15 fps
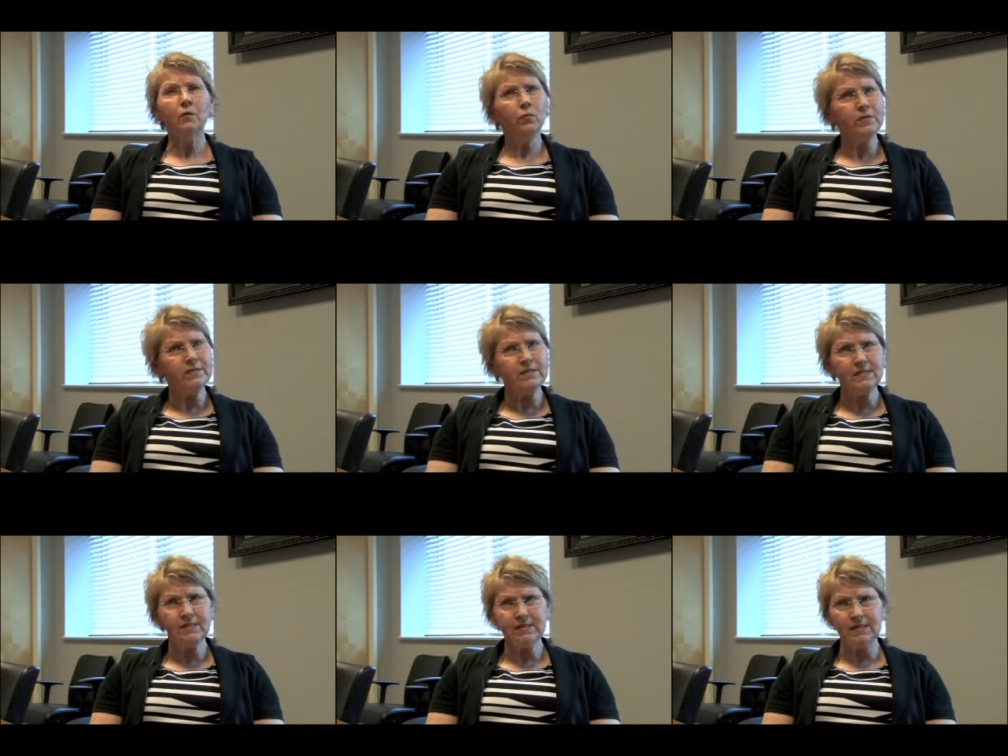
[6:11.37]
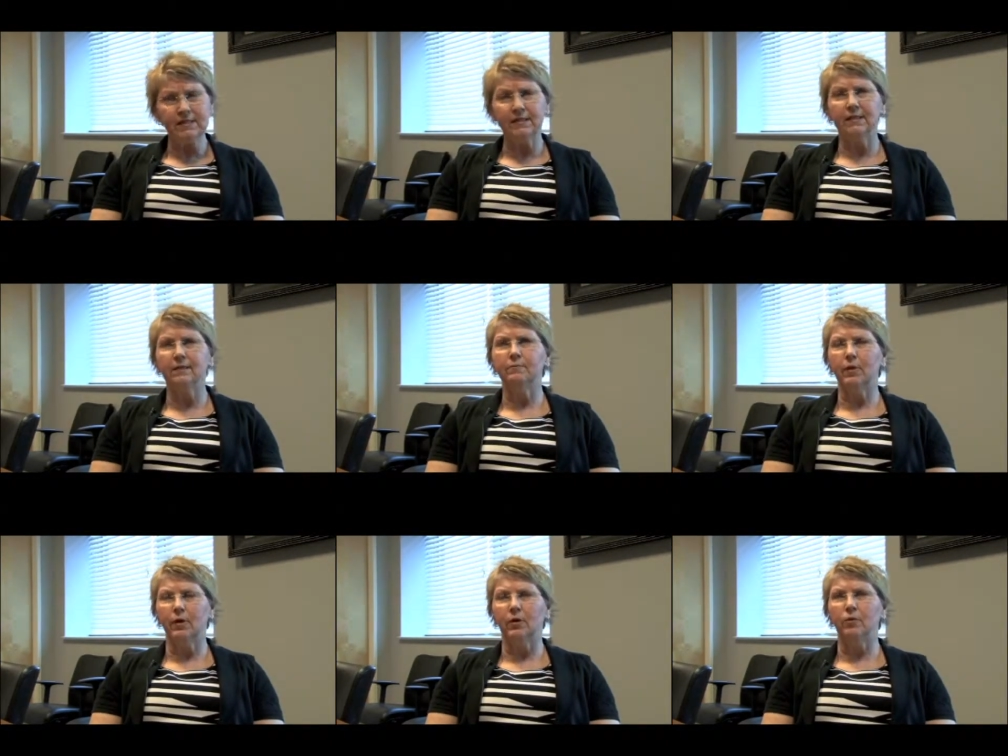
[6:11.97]
We see
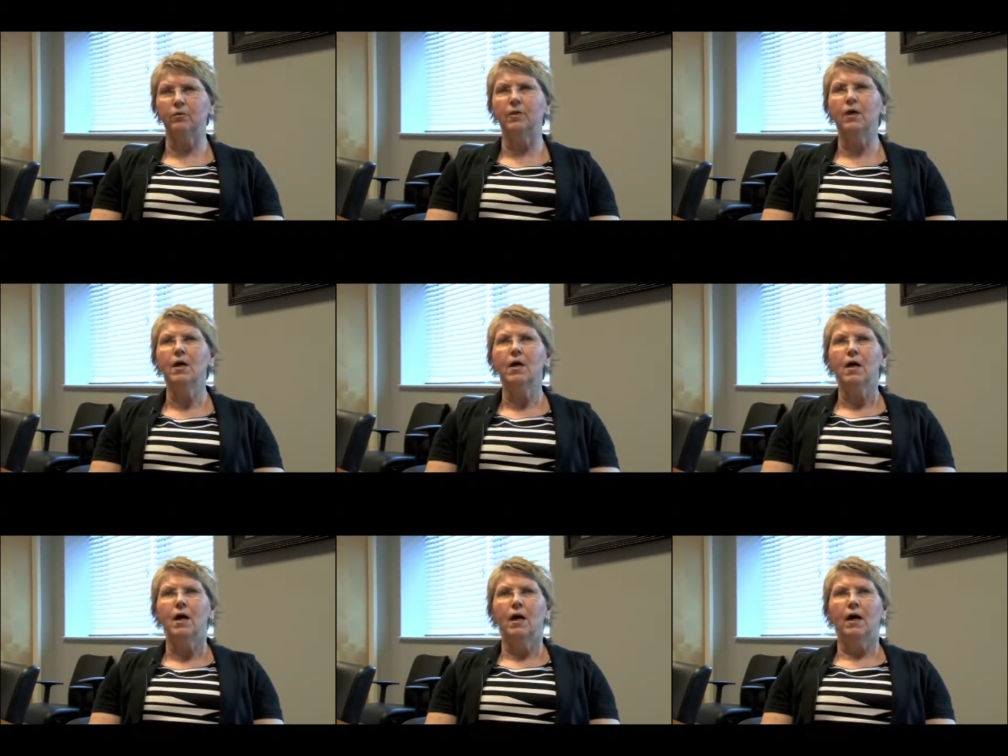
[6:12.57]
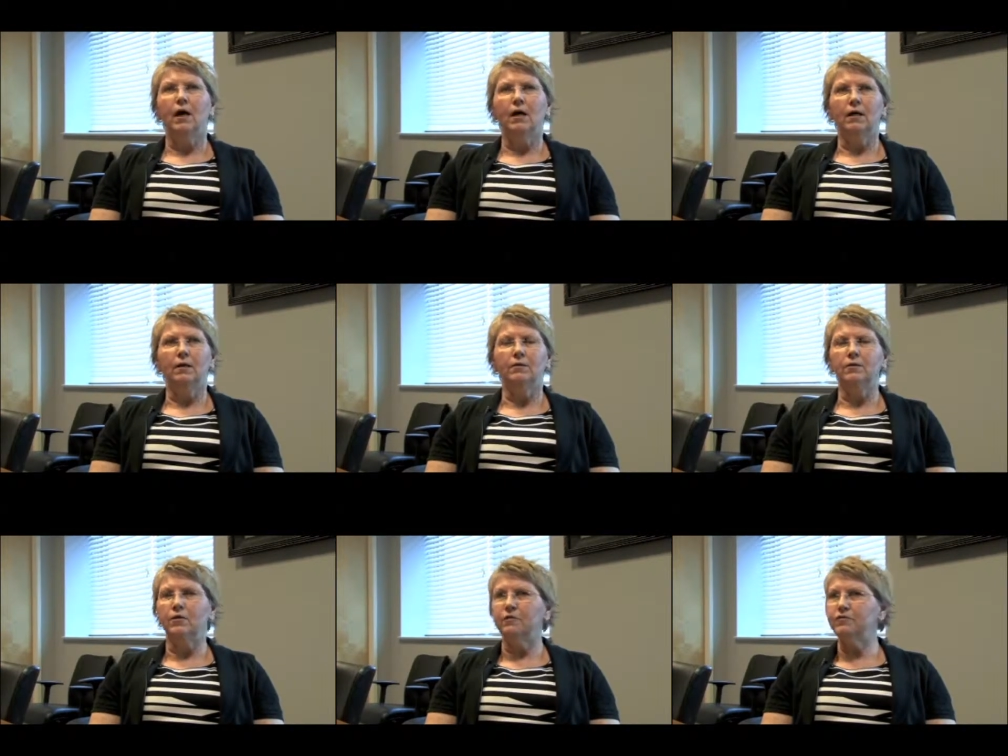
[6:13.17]
tendon, bone,
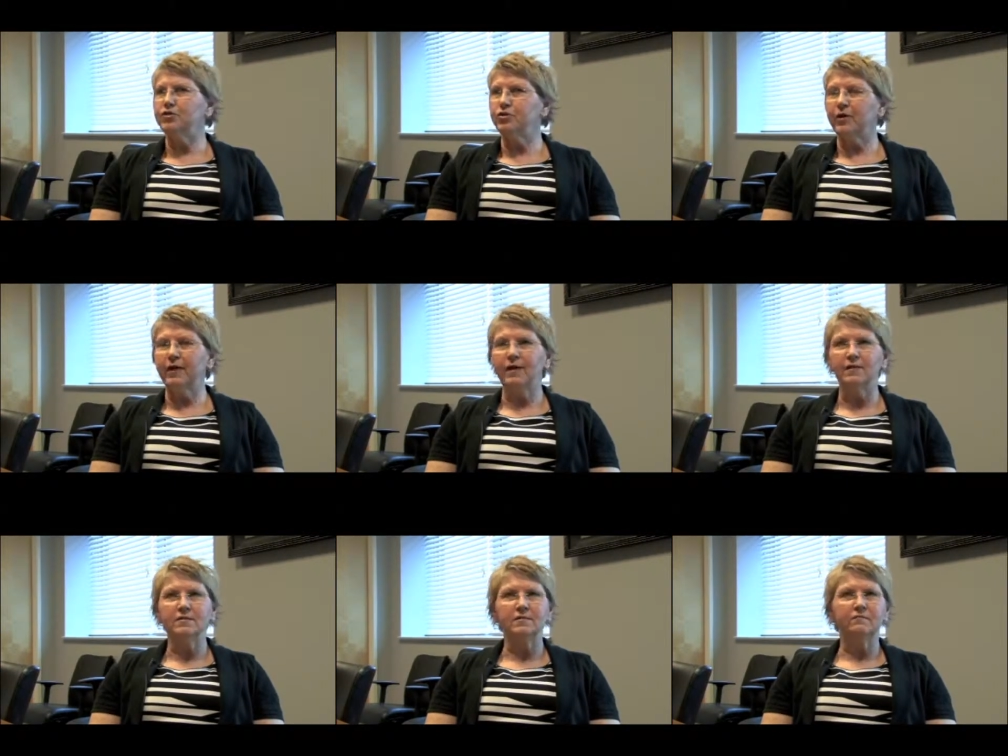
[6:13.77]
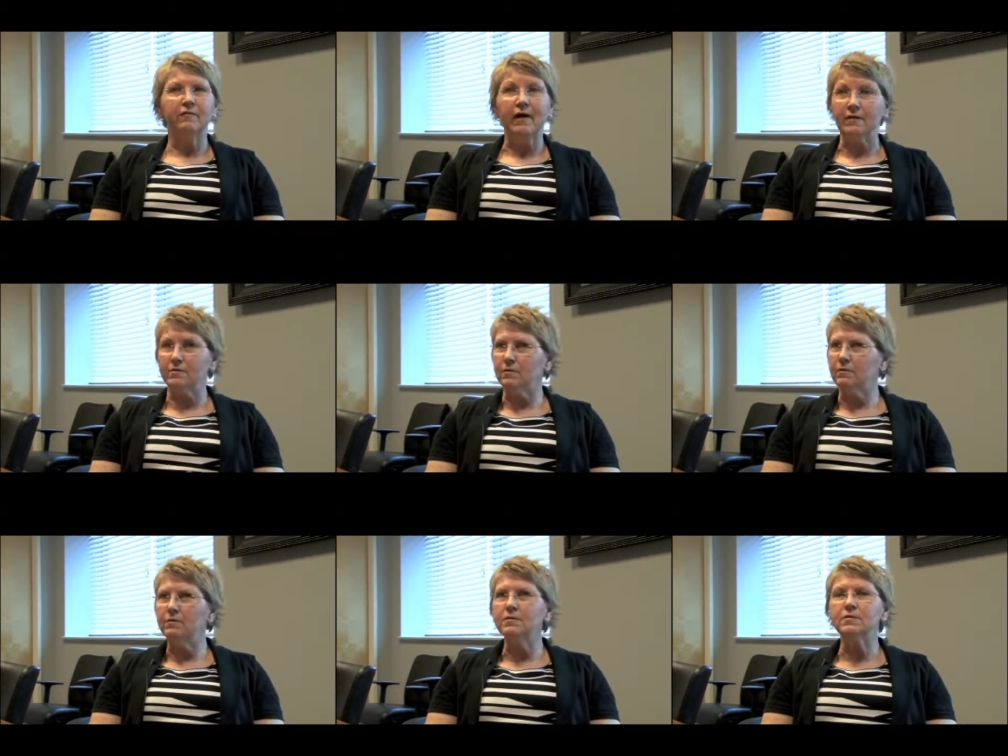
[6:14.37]
uh, nerve strands,
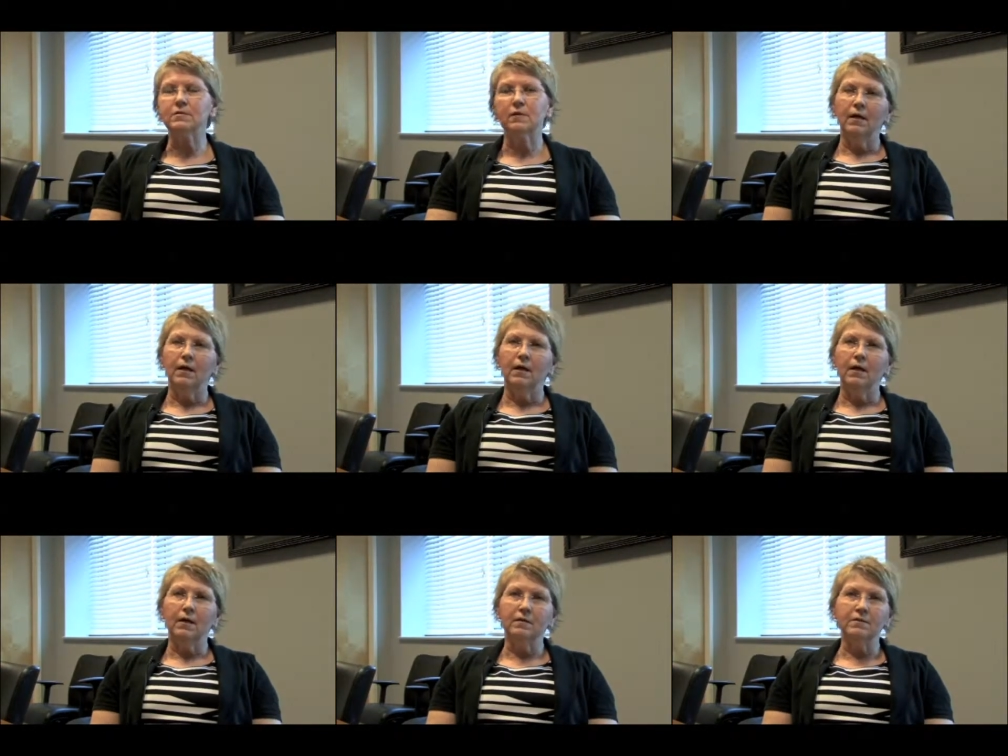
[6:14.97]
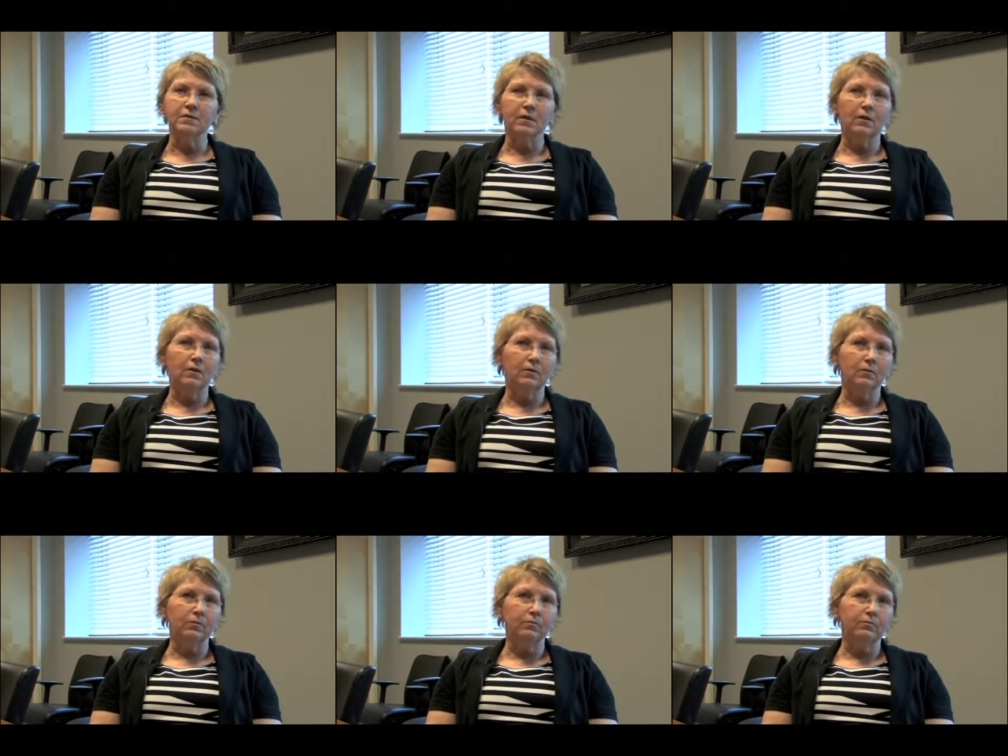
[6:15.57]
vessels. And
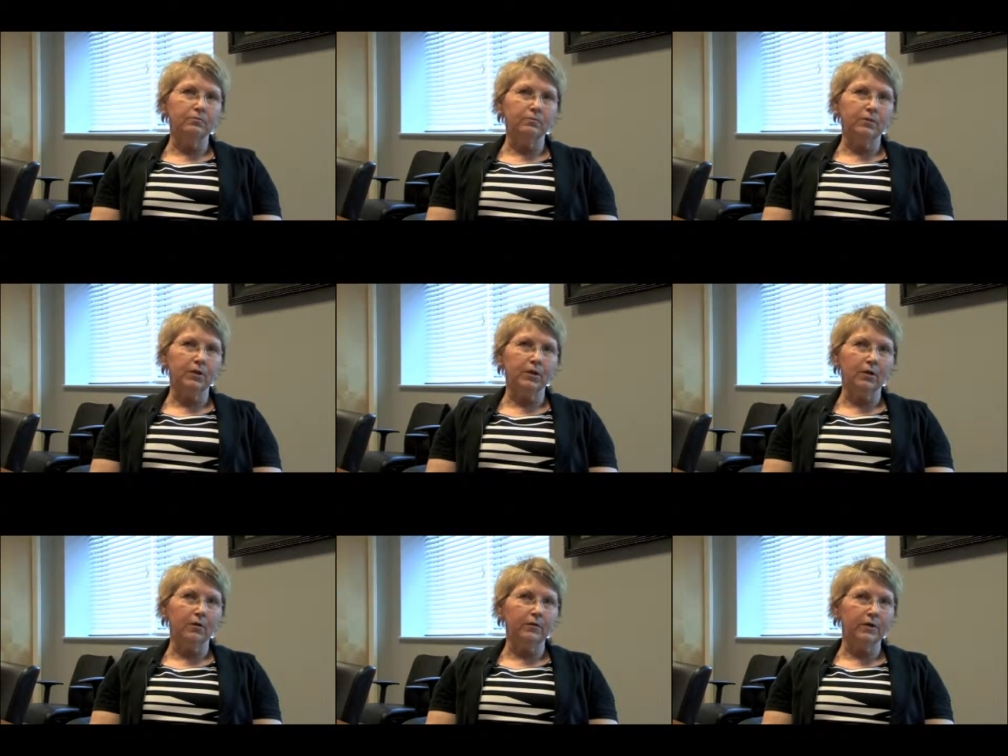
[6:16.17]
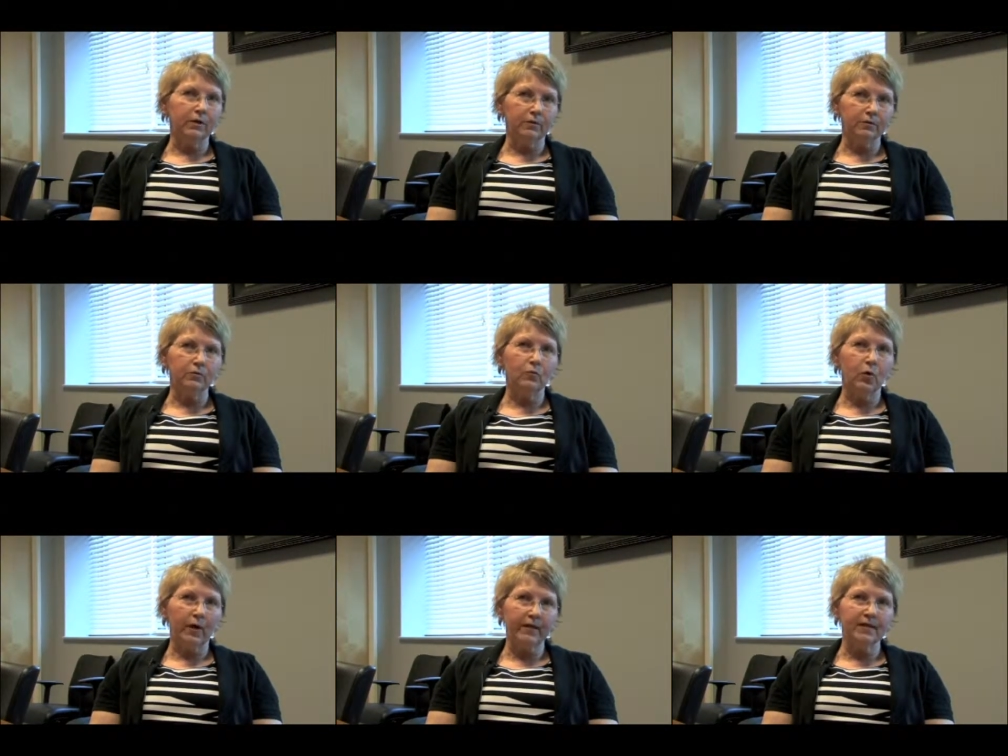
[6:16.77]
so, you know, they're
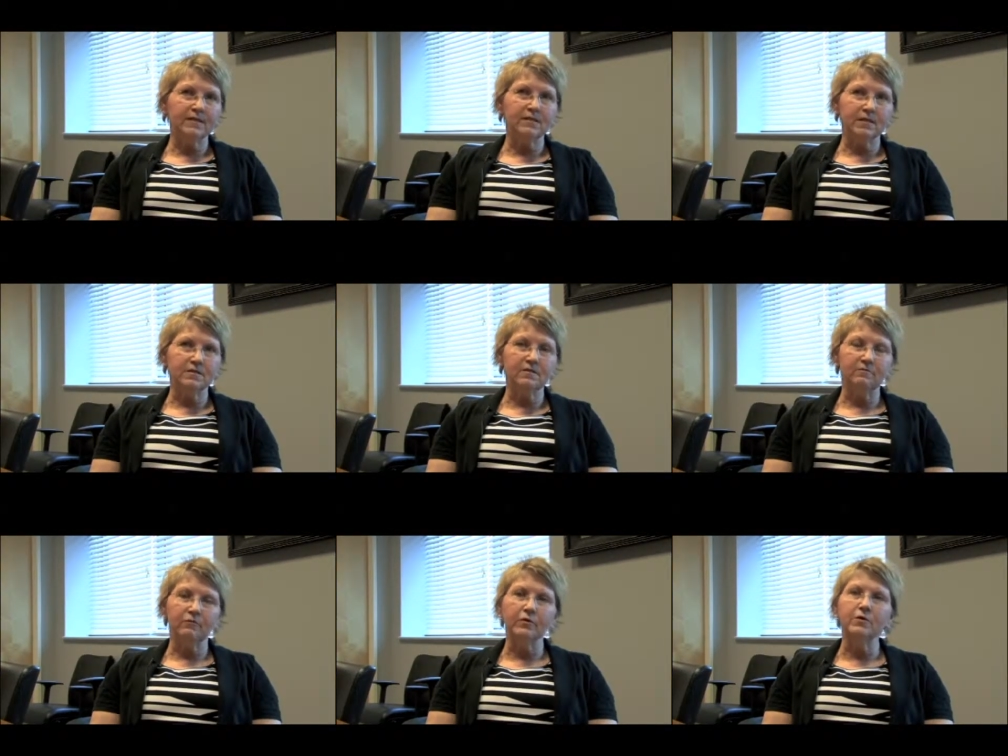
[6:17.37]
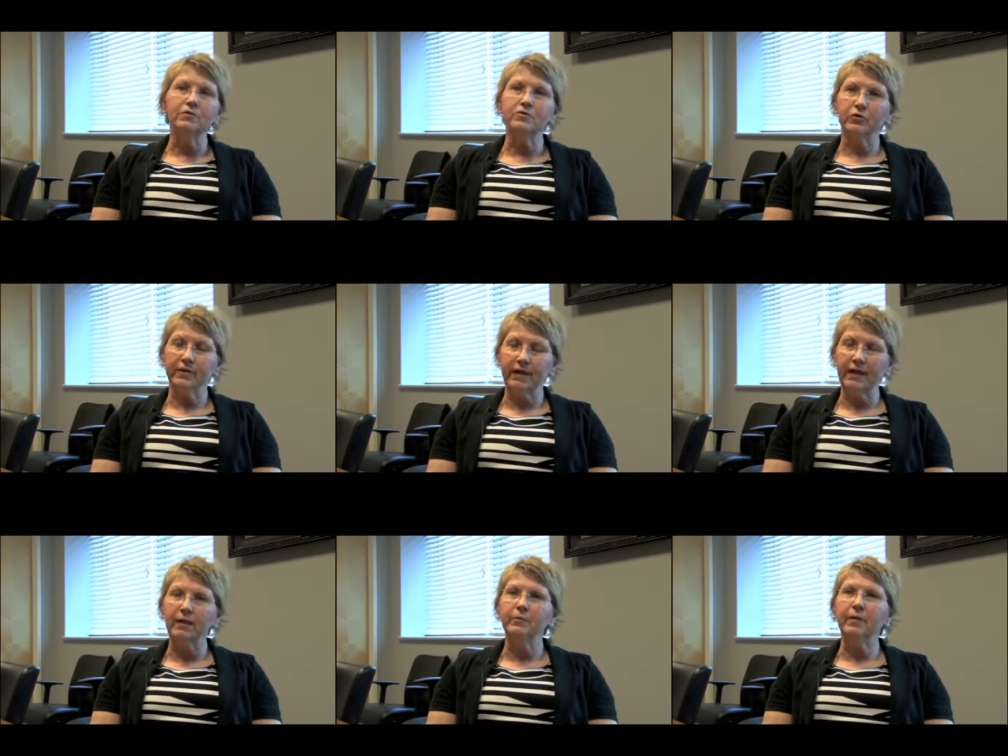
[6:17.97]
quite extensive wounds
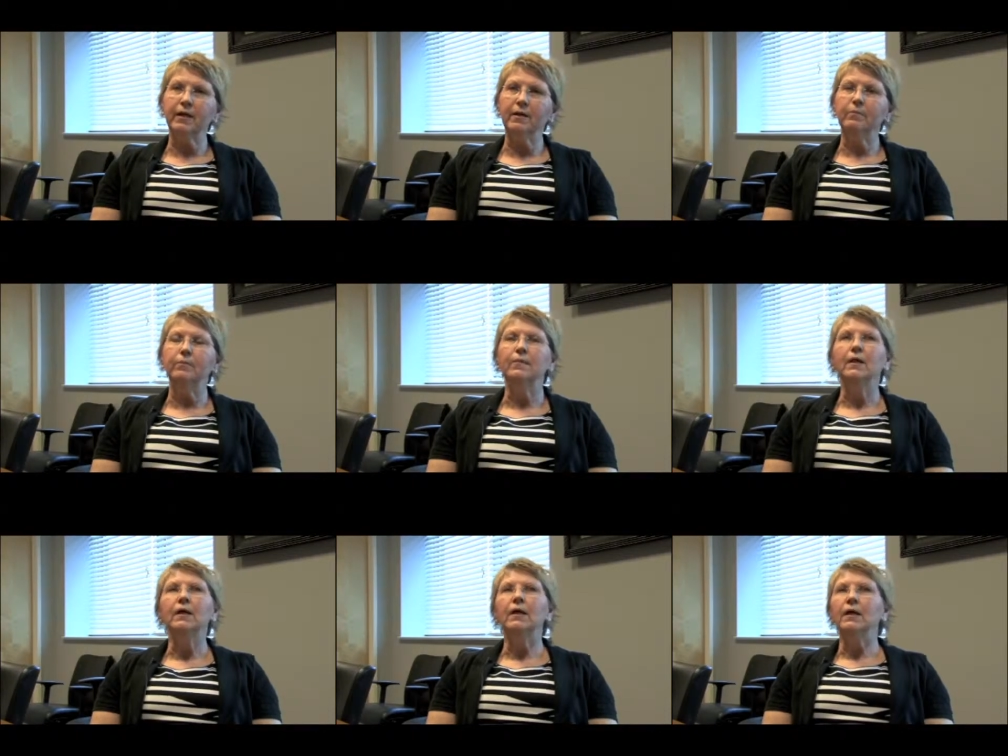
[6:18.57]
or can be.